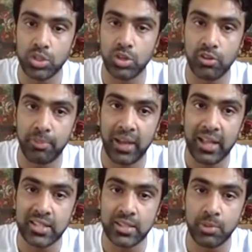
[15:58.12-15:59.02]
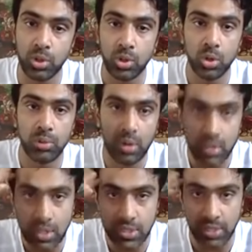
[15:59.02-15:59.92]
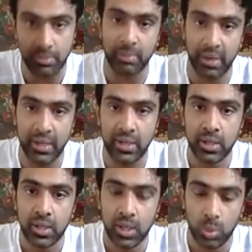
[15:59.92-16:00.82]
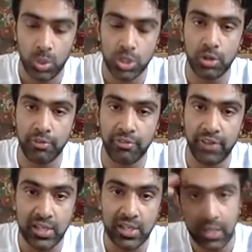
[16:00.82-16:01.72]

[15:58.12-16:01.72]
sort of plans I'm going to go about is in my mind. What sort of fields I'm